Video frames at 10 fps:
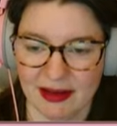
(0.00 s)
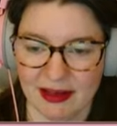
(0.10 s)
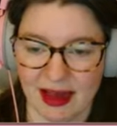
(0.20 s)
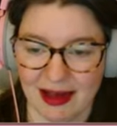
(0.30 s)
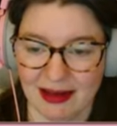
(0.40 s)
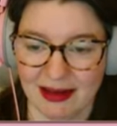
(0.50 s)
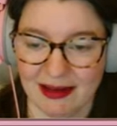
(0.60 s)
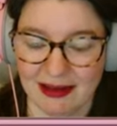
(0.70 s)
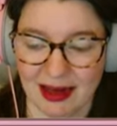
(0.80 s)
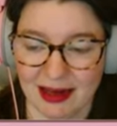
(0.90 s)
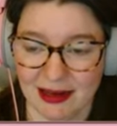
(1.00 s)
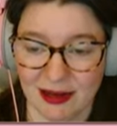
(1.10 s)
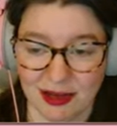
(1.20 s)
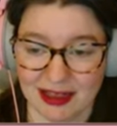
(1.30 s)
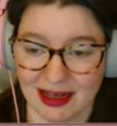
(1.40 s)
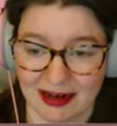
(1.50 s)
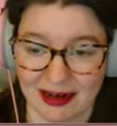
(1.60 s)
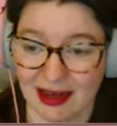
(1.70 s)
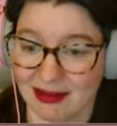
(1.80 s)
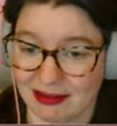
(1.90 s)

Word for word: I understand that.